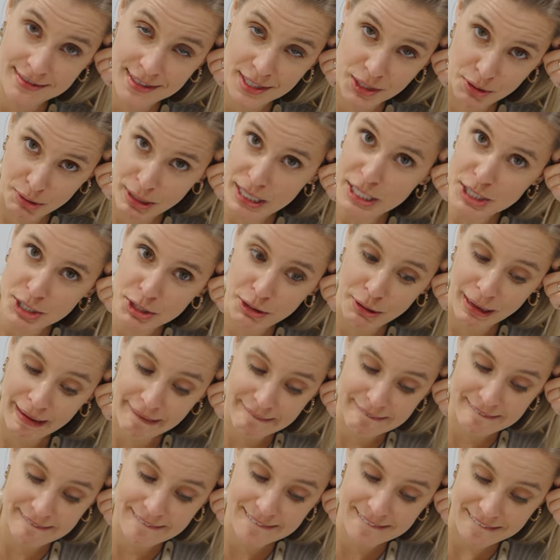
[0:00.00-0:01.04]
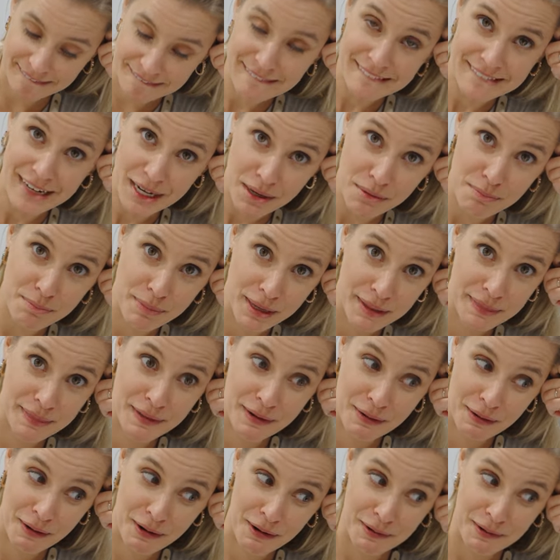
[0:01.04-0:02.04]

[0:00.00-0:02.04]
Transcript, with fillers: You can do it, but there